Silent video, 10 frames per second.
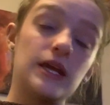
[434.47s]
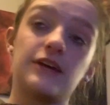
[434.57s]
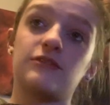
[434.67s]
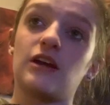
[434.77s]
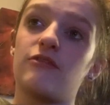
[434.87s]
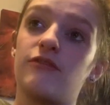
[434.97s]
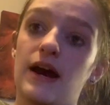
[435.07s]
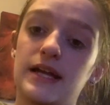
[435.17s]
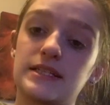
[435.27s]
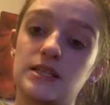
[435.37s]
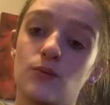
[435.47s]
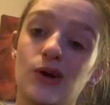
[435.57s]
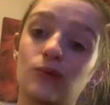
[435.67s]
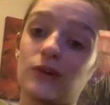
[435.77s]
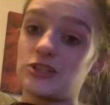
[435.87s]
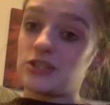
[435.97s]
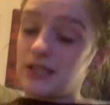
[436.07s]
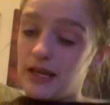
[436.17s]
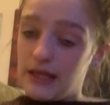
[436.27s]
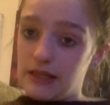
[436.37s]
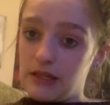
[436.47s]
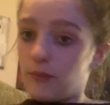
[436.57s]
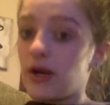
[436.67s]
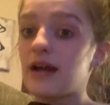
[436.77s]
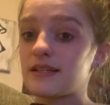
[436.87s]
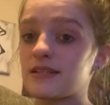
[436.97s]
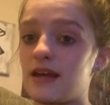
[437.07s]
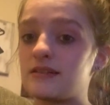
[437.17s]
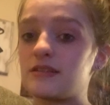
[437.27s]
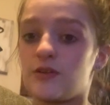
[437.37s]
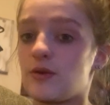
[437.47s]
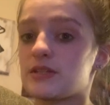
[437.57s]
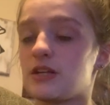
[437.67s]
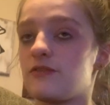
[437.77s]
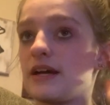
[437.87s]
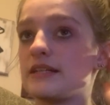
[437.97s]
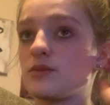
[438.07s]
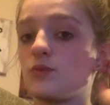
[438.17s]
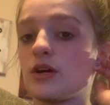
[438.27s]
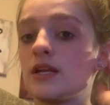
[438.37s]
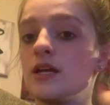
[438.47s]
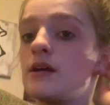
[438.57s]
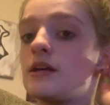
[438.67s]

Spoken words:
If they find someone, which in the practice cases, they're always going to find someone.